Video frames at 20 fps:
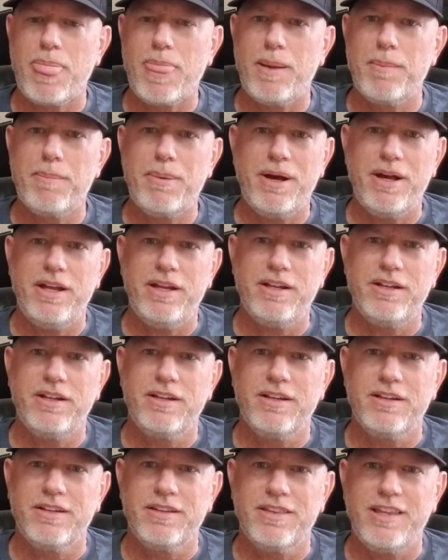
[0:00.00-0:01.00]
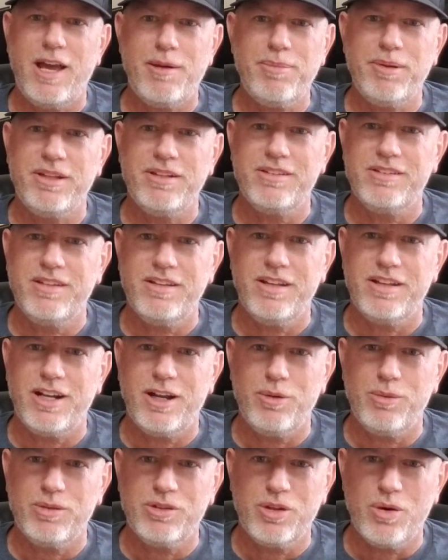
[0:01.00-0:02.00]
But that being said,
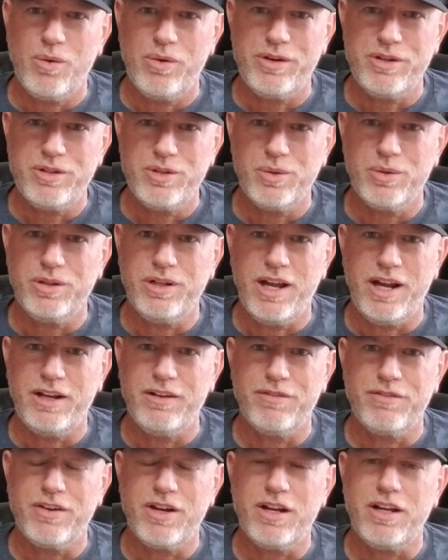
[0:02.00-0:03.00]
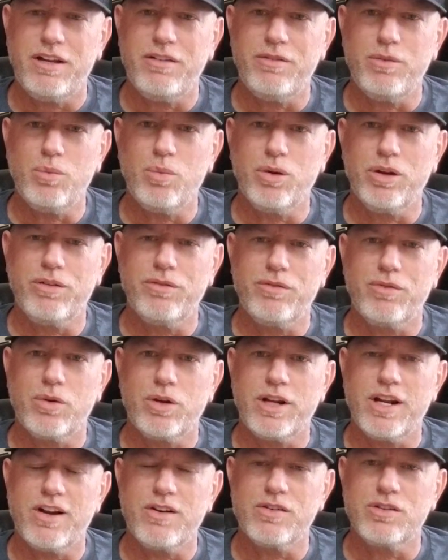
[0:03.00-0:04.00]
I was going to a 9 to 5 and working
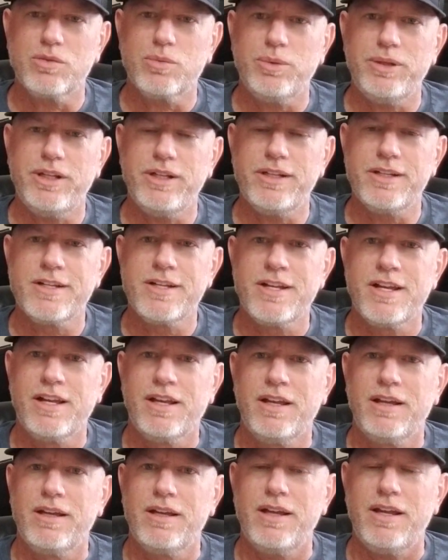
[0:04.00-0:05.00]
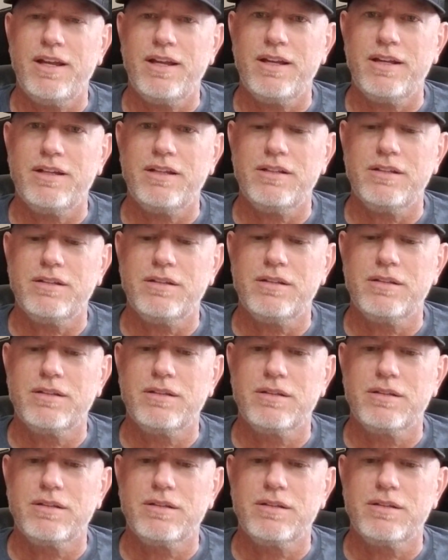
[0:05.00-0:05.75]
40 hours a week, and